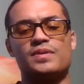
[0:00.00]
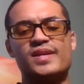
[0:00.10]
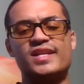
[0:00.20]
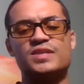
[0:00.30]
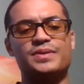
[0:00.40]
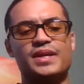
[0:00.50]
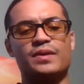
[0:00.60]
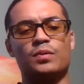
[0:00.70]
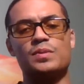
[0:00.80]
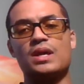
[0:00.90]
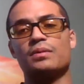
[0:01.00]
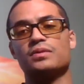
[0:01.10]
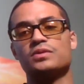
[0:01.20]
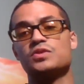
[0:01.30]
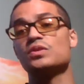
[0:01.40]
E S P N will be able
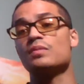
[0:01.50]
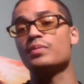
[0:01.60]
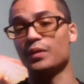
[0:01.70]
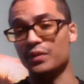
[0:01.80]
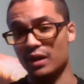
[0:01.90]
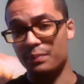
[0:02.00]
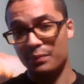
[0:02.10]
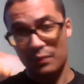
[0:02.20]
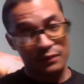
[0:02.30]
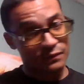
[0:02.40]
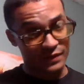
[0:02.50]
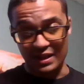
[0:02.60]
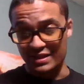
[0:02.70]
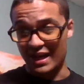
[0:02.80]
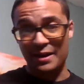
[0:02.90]
to do the build up the
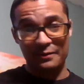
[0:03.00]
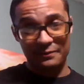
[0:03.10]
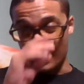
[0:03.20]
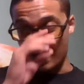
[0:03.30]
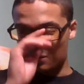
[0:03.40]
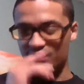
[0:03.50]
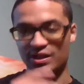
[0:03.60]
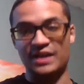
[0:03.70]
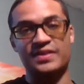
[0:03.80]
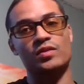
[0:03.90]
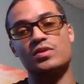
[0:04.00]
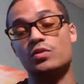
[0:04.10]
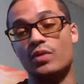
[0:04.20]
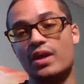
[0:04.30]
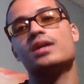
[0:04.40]
entire fight, which I think would be
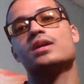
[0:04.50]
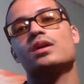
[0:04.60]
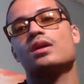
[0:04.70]
great,